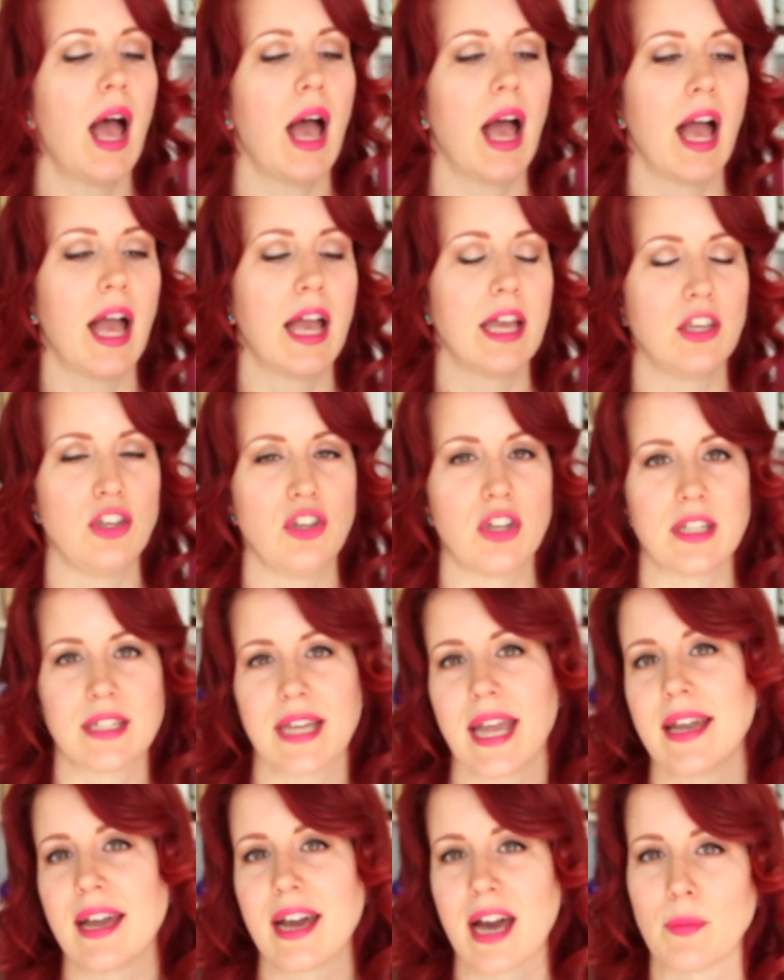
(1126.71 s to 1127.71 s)
You could
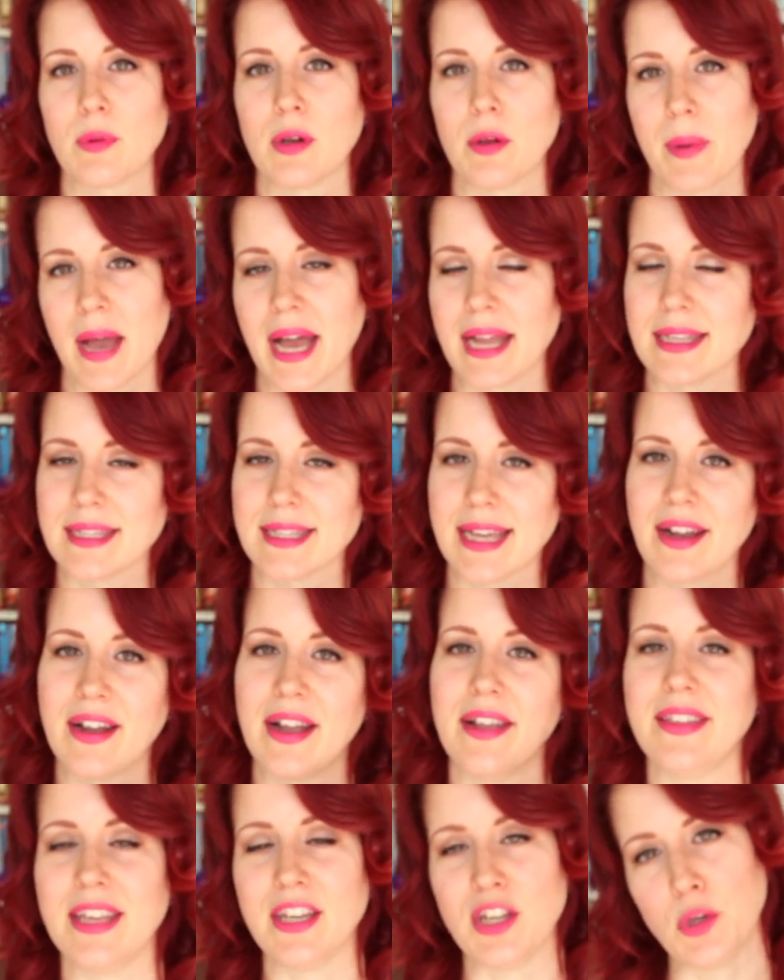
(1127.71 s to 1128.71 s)
take a couple of patterns out,
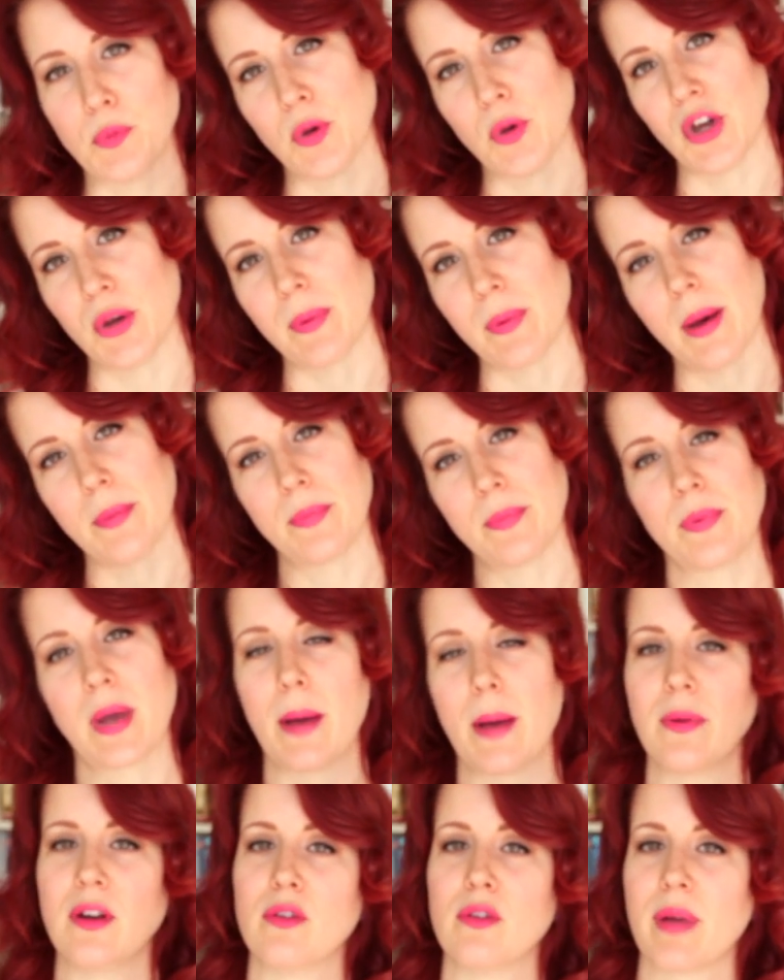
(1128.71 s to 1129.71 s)
and then you'd put a
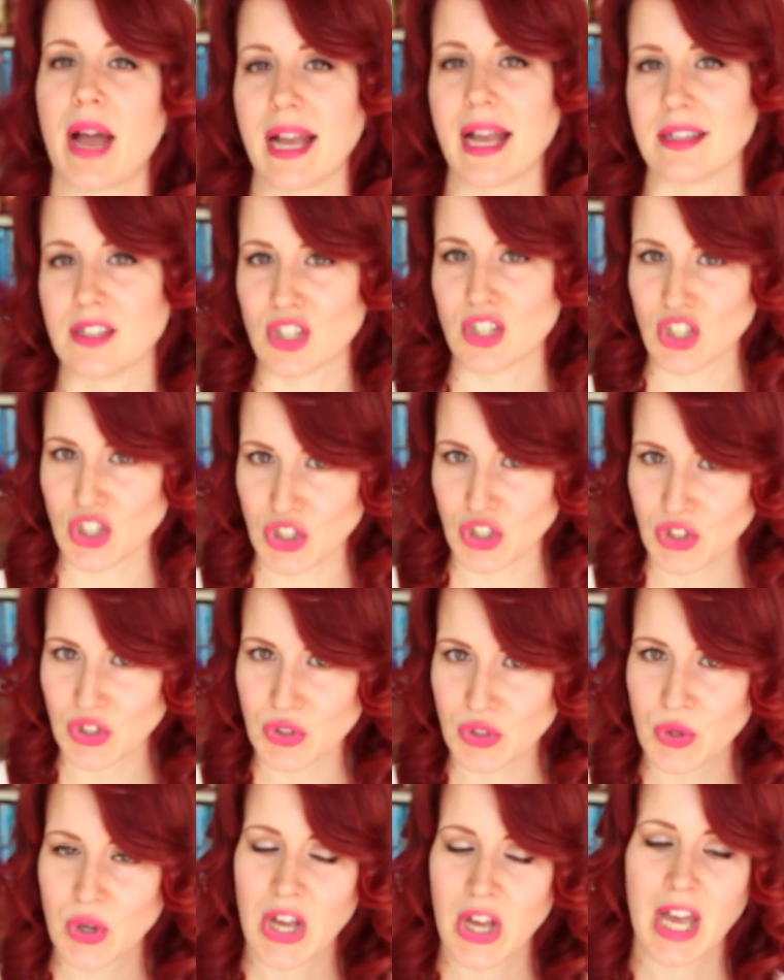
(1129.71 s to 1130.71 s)
couple of patterns that
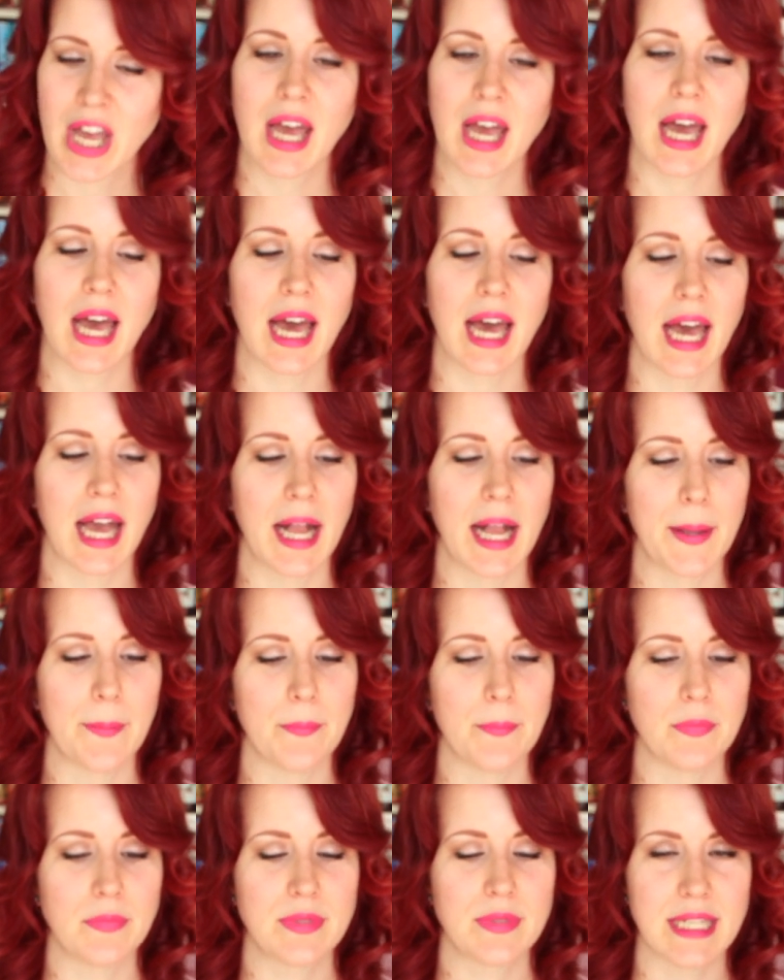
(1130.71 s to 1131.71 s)
you
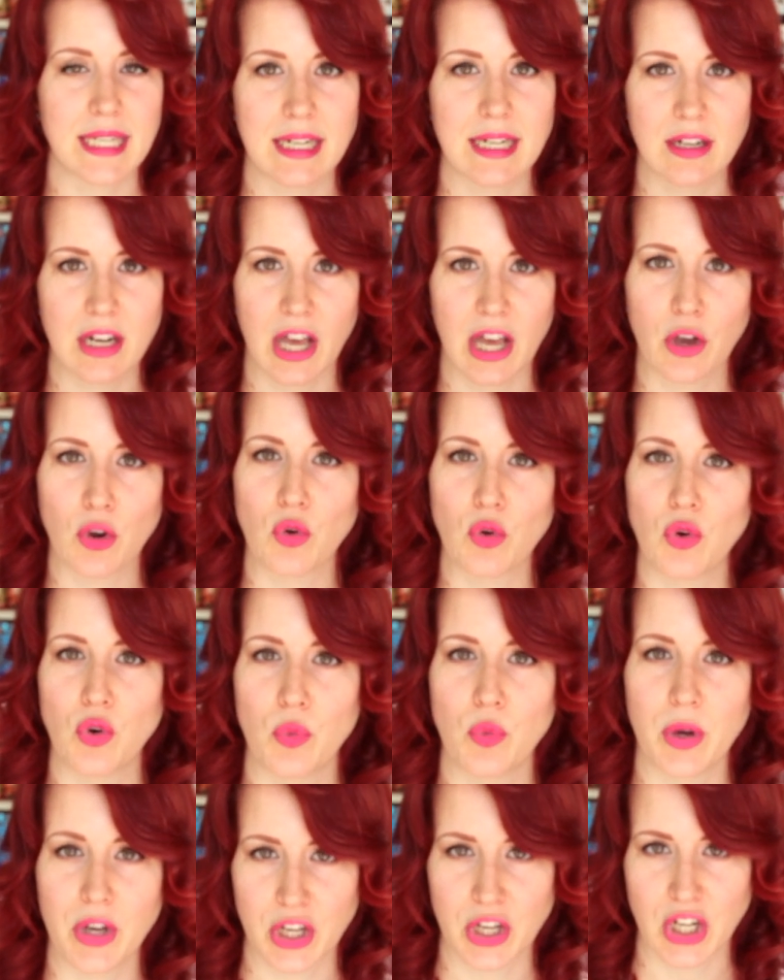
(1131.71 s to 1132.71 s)
didn't like
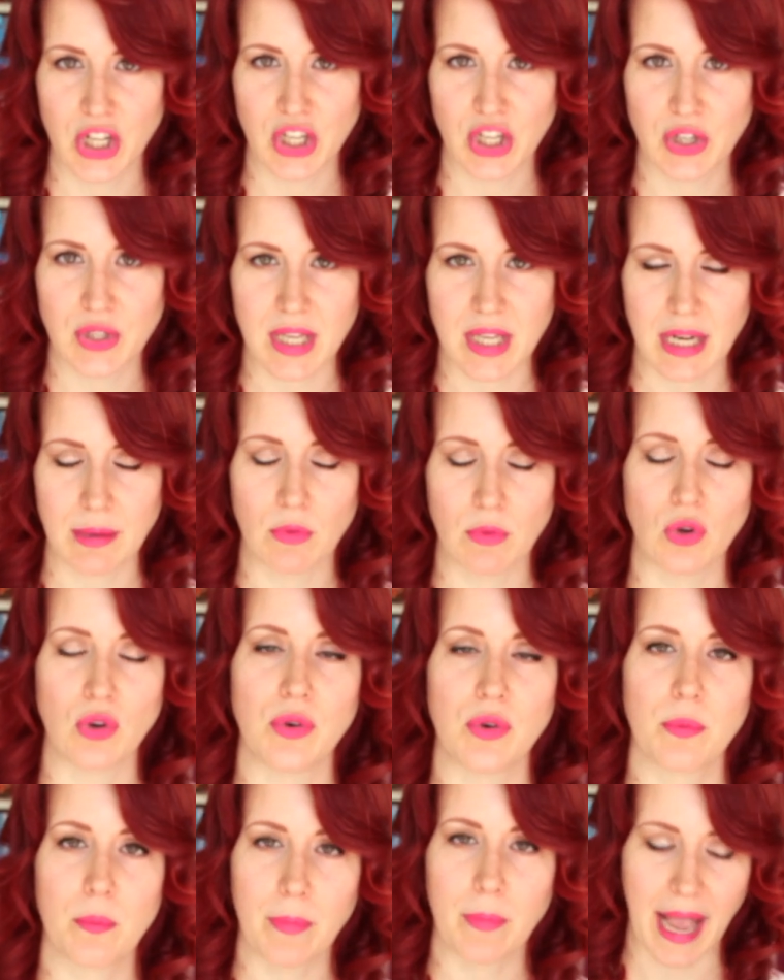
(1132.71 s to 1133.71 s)
or weren't going to use
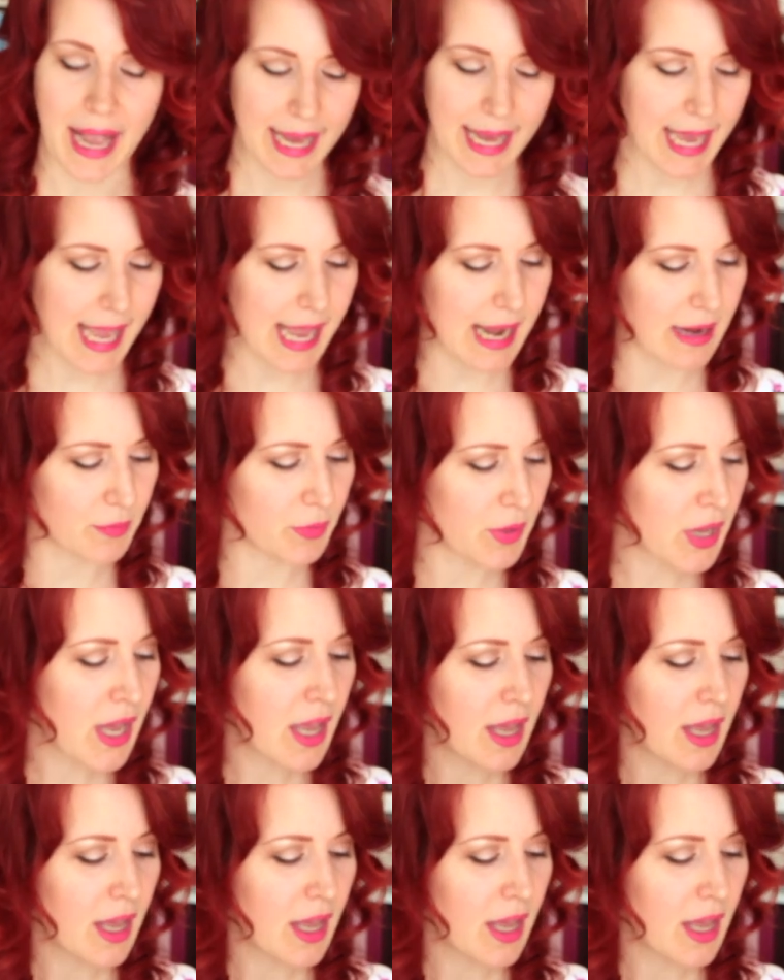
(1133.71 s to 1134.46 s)
anymore back in.